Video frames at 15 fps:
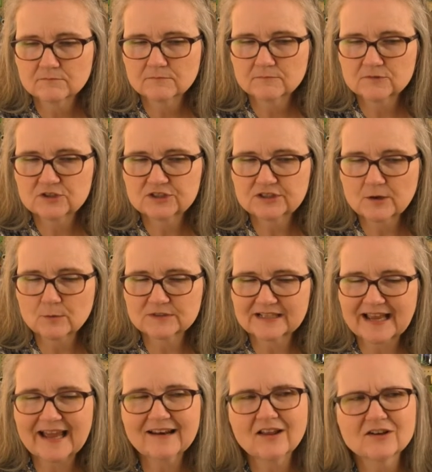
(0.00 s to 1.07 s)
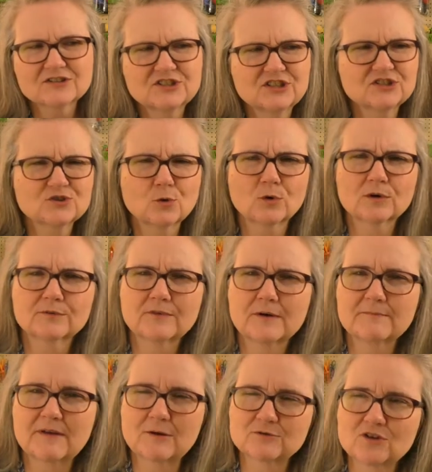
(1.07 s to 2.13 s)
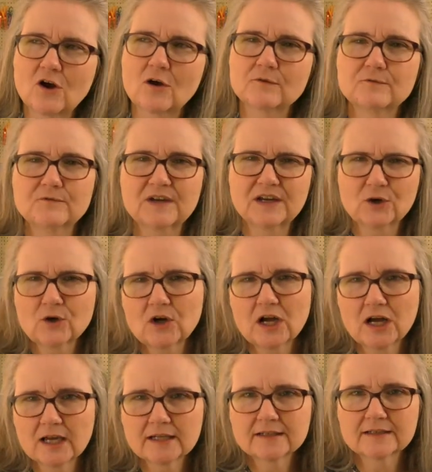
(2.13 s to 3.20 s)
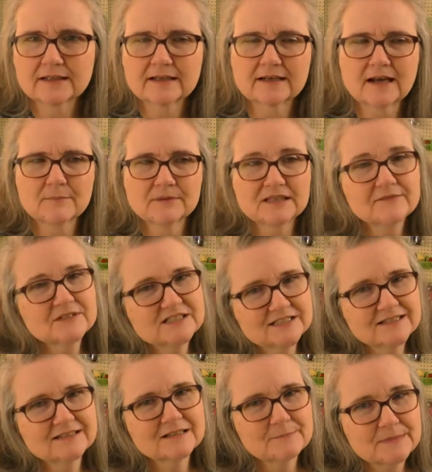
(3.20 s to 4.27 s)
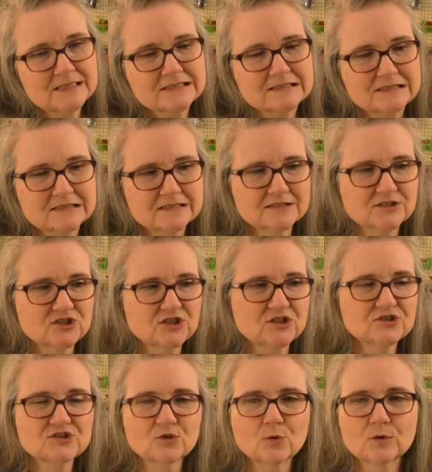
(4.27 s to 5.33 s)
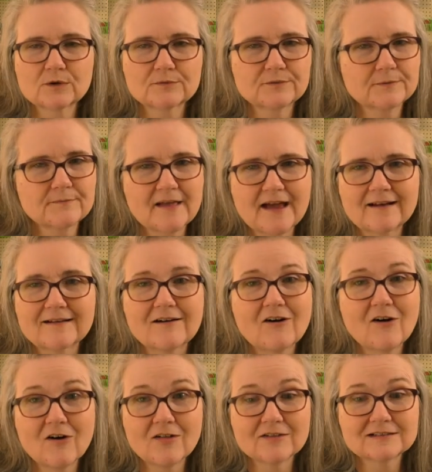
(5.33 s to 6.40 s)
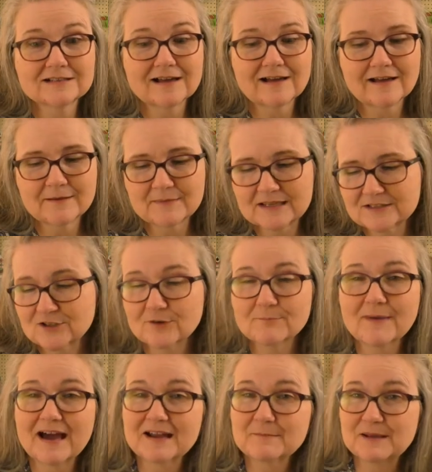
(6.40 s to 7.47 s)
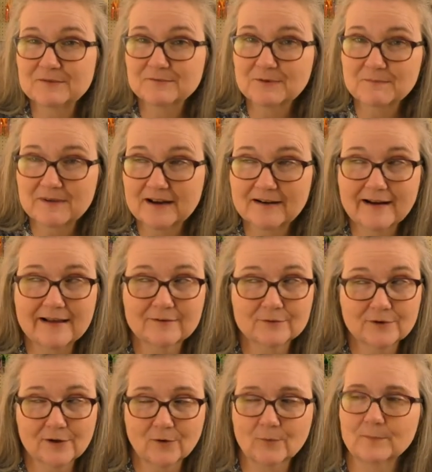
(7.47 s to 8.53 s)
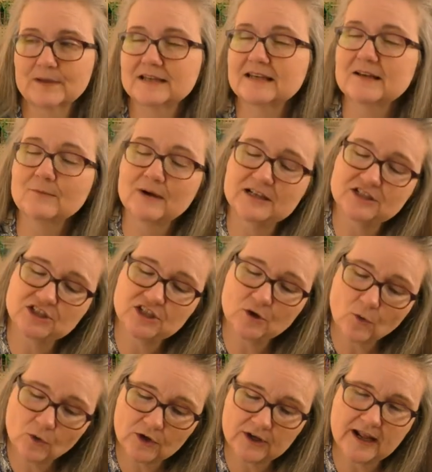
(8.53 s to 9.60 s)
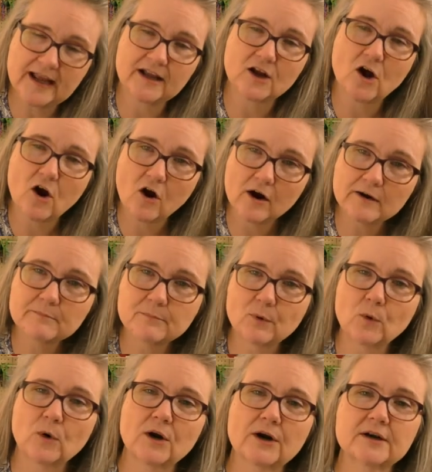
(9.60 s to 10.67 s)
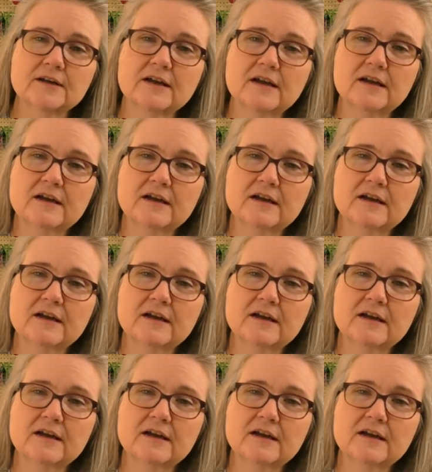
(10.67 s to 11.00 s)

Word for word: she, there was a catalog she used to order from that was called Fingerhut, and I believe it's still in business, and she used to order from that all the time. And so it might have been from there, I don't know. But anyway, she ordered a cardboard